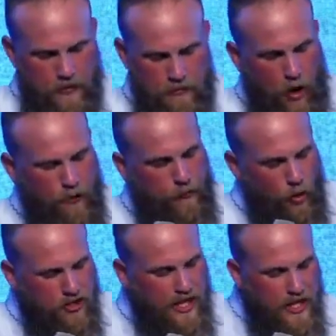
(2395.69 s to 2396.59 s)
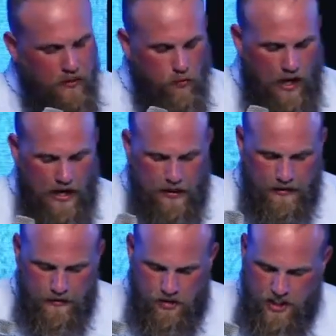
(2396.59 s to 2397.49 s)
Mark 14,
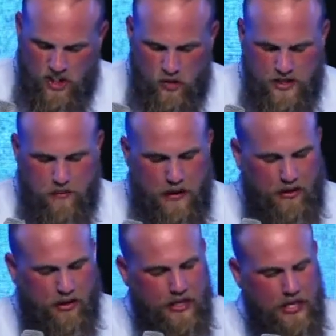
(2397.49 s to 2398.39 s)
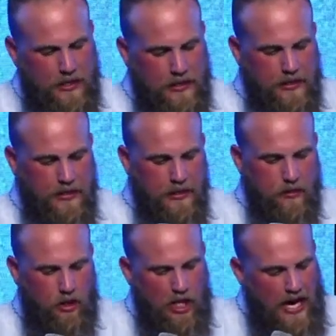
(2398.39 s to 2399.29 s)
why Jesus was in Bethany
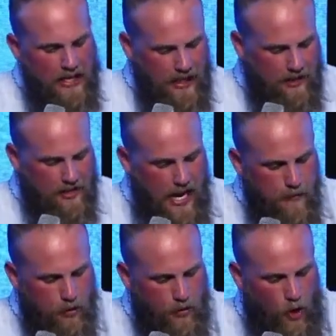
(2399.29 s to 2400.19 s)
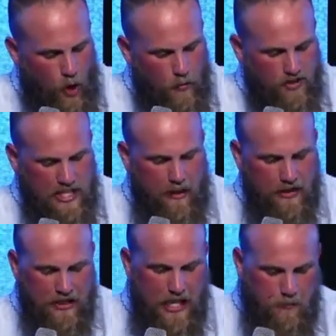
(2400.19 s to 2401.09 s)
reclining at the table in the home of
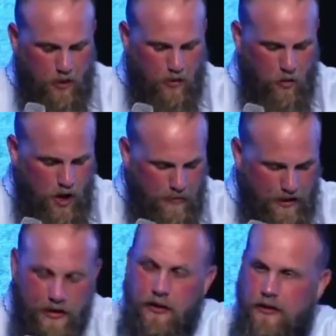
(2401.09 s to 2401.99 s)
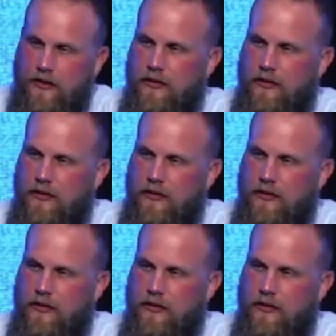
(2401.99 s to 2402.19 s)
Simon the leper, a woman